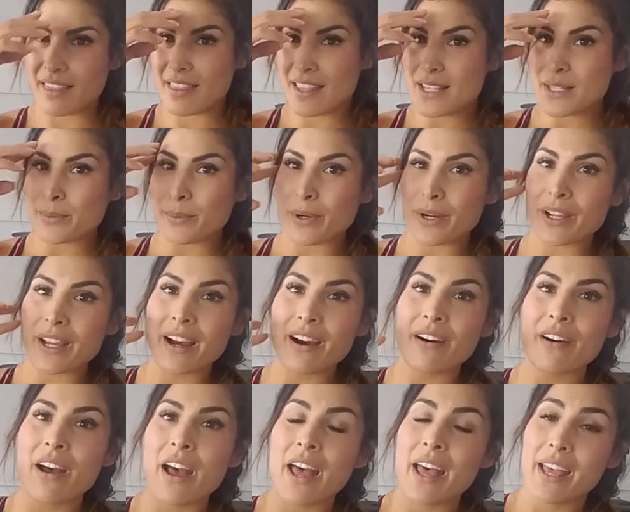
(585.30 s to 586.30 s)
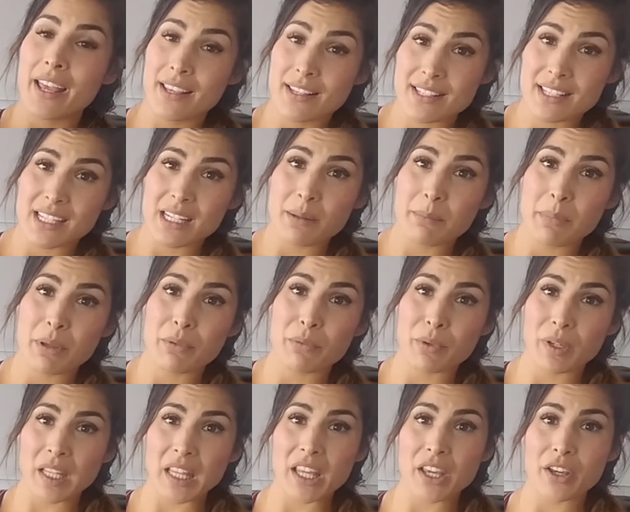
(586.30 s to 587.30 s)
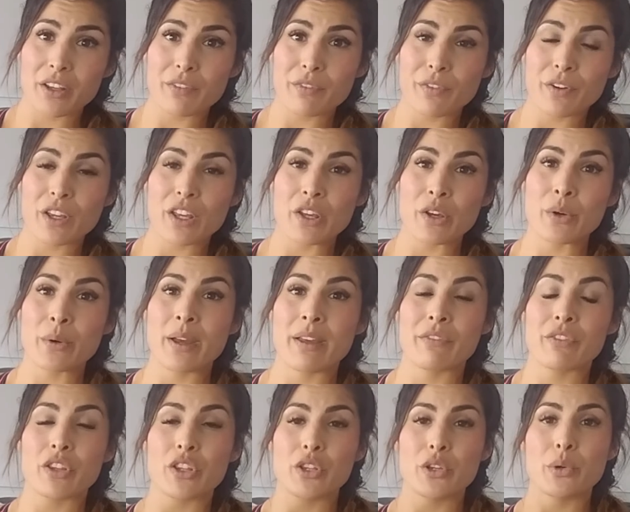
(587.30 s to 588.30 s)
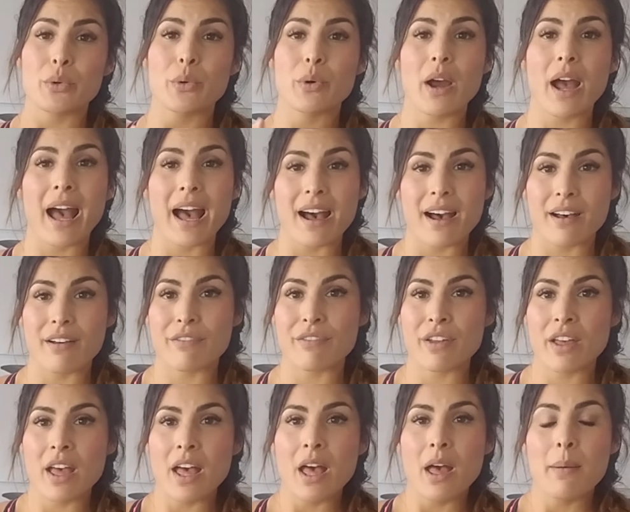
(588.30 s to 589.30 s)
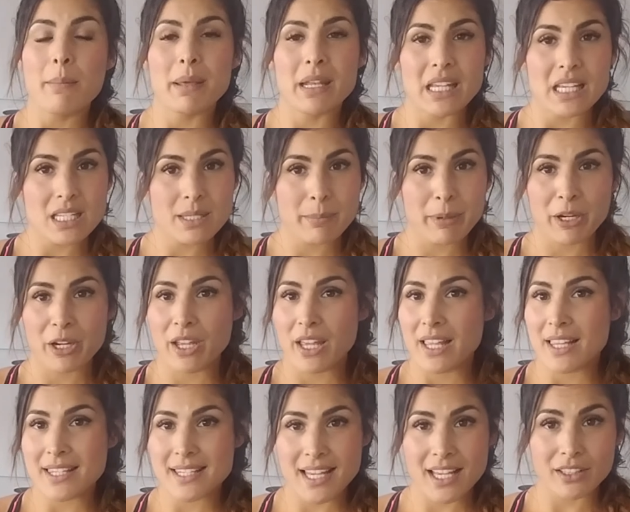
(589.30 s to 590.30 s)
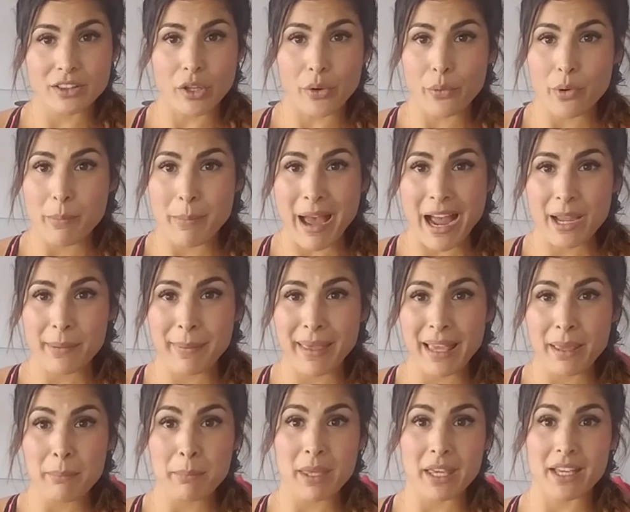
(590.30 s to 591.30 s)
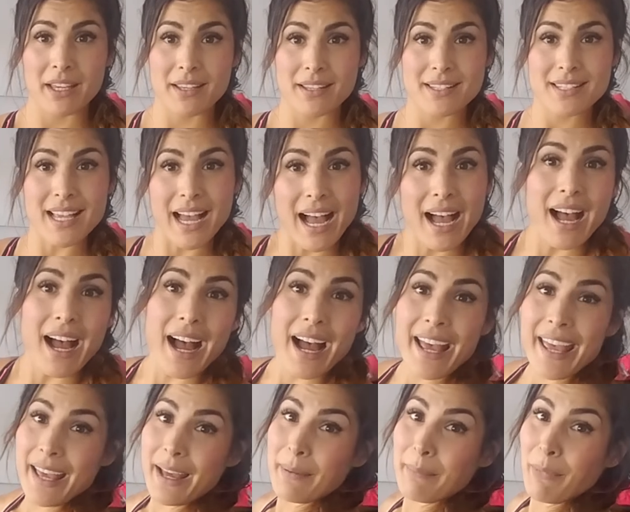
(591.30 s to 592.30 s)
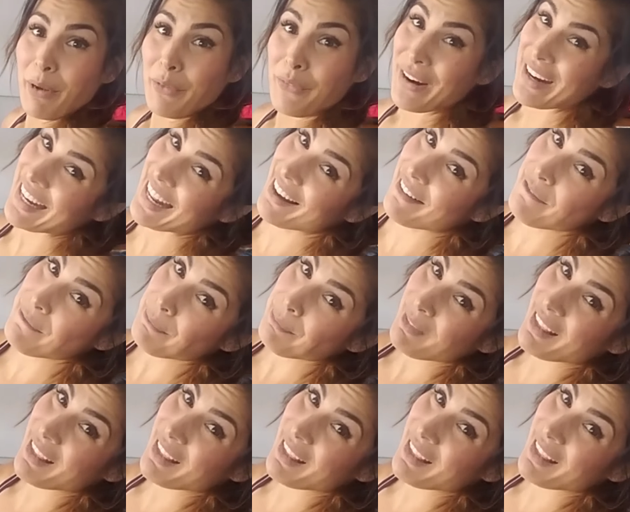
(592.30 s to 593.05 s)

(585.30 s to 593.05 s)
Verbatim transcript: This workout is going to be really good for you if you have been experiencing lower back pain, because I am right now.